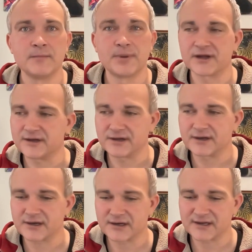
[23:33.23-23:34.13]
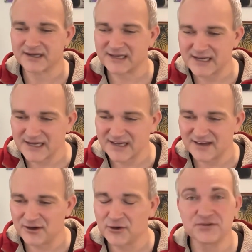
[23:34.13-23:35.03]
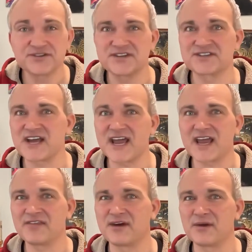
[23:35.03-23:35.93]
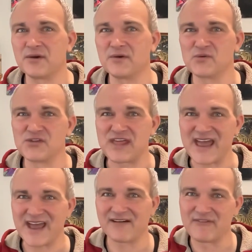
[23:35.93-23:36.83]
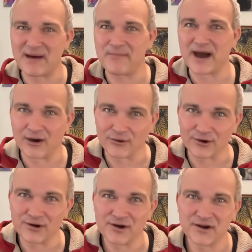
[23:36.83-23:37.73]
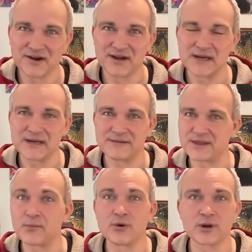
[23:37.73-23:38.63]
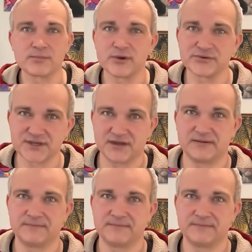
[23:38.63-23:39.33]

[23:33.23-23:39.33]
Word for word: But who's to say that when they have that power, they won't abuse it?